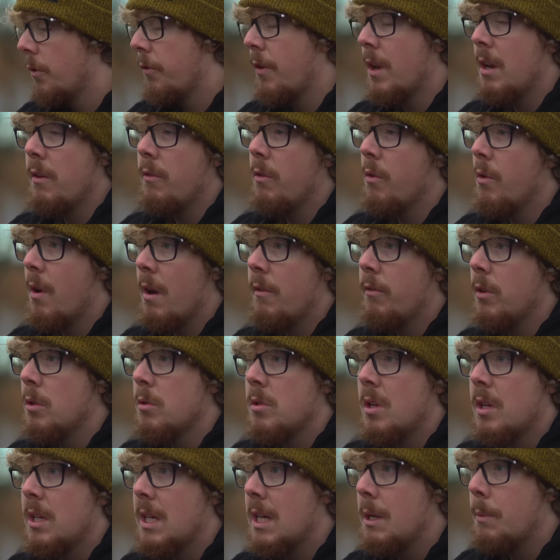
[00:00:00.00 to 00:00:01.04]
if any of you ever
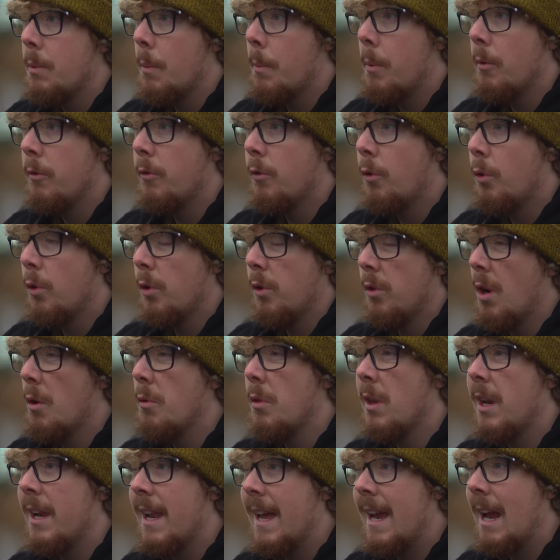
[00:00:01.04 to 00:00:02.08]
used a deeper before, you
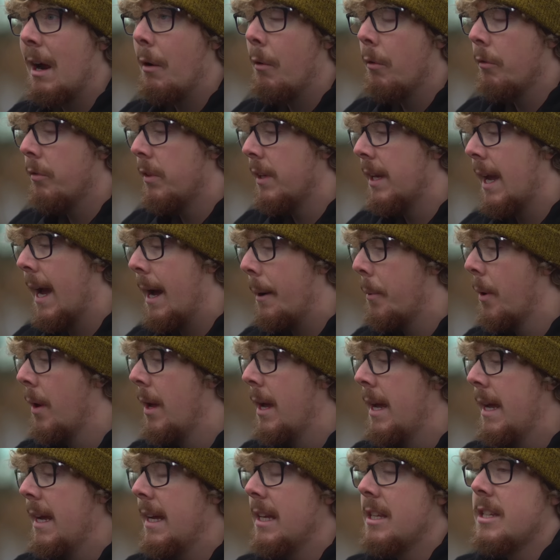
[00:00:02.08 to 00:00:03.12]
know the layout of the app.
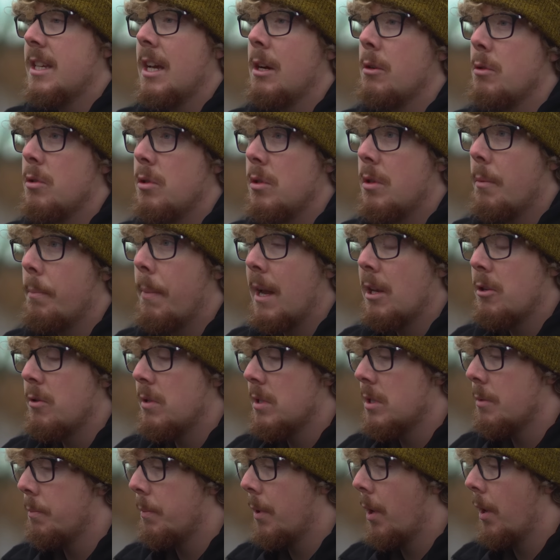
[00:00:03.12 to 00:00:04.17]
It tells you the
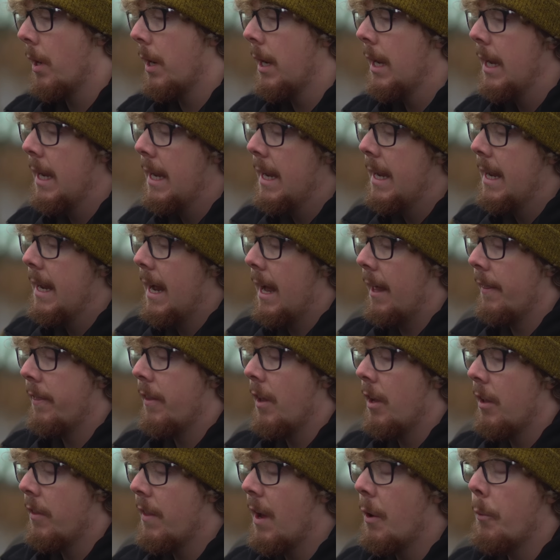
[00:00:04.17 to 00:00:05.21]
battery supply,
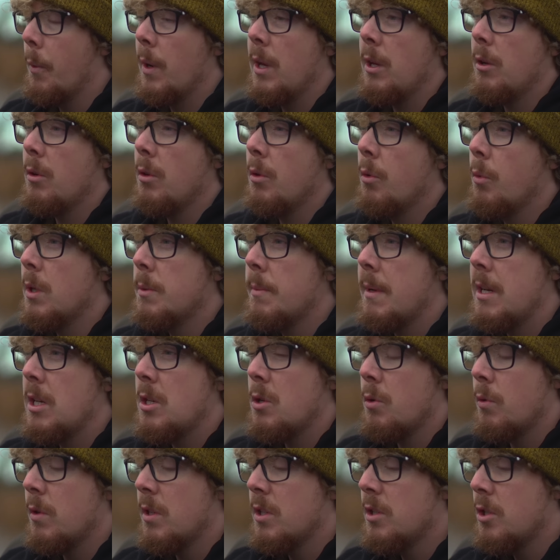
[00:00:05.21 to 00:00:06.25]
and uh, that way you can always make
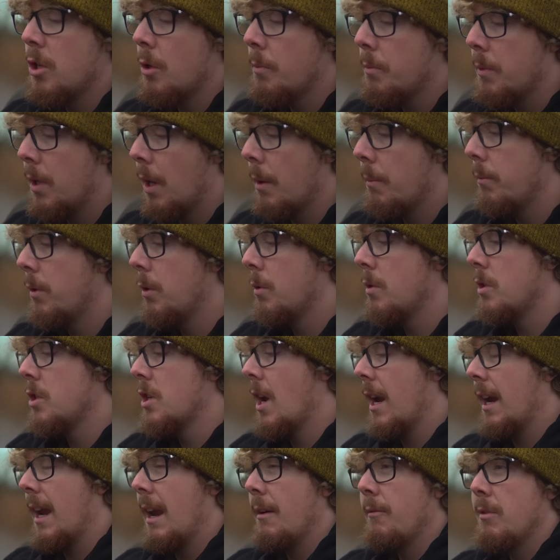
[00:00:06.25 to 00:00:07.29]
sure it's topped up. You can
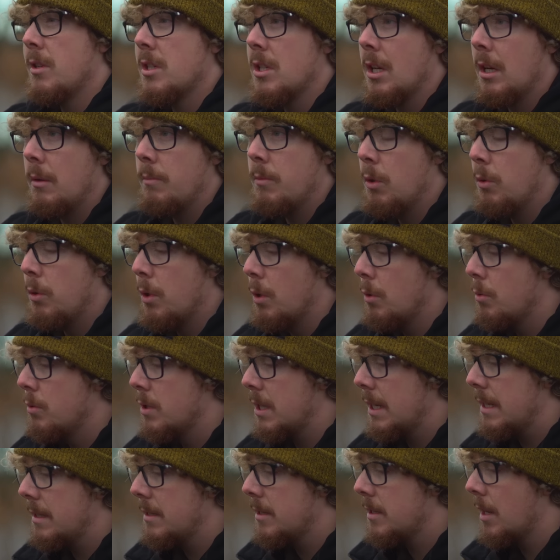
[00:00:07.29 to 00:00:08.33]
check it every time you
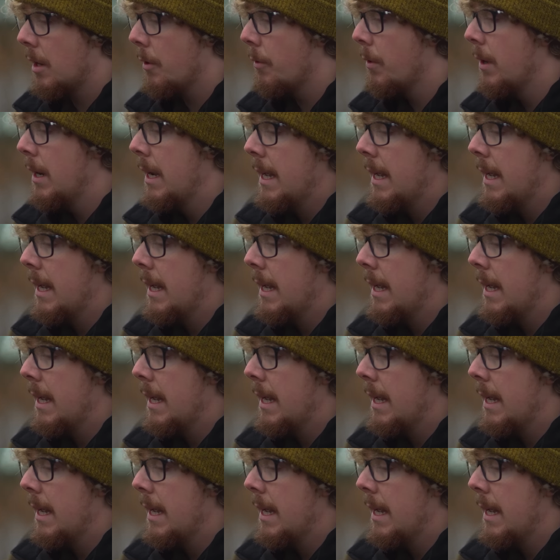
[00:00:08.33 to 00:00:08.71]
use it. So